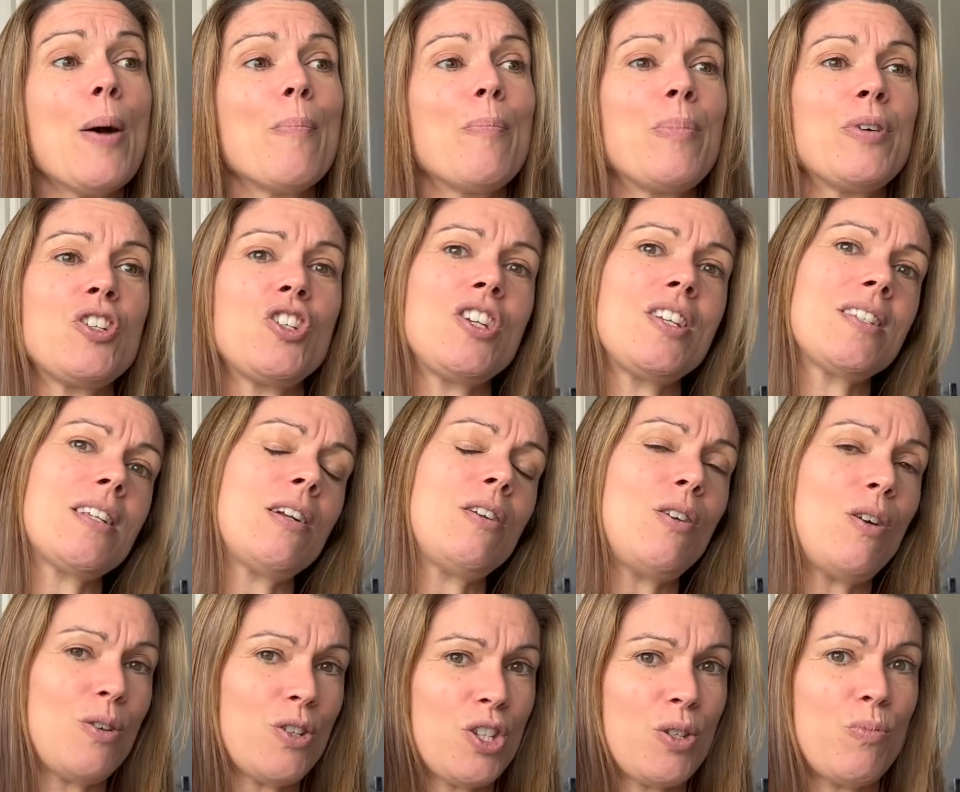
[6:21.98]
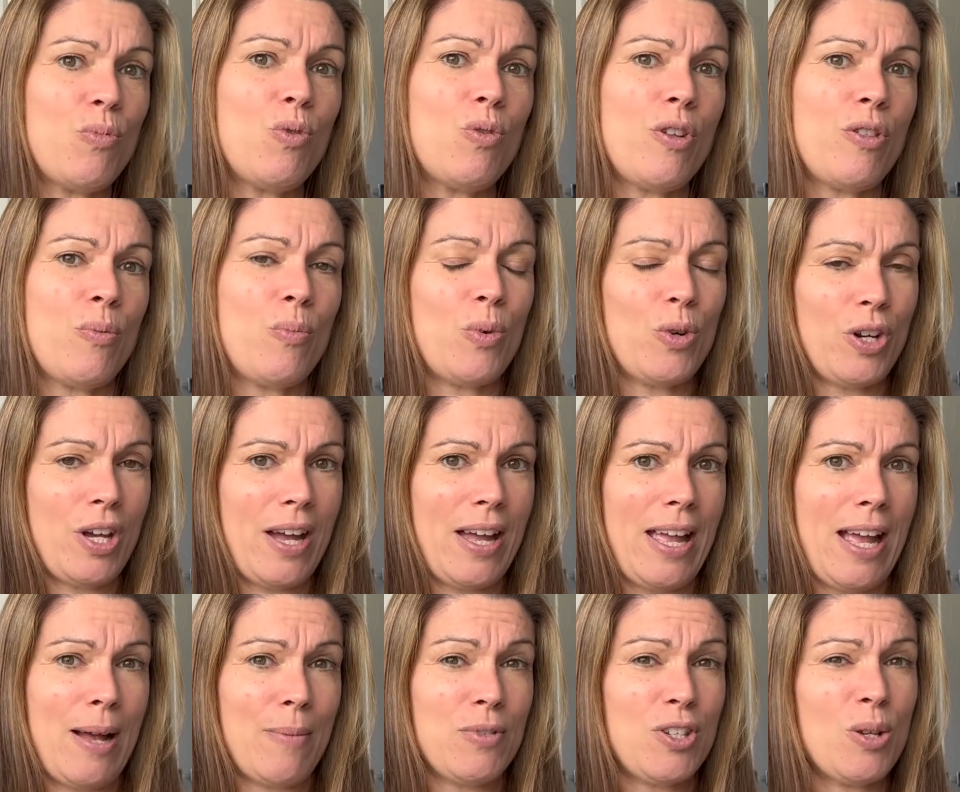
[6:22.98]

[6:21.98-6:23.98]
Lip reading: but she's a lot smaller than what I am.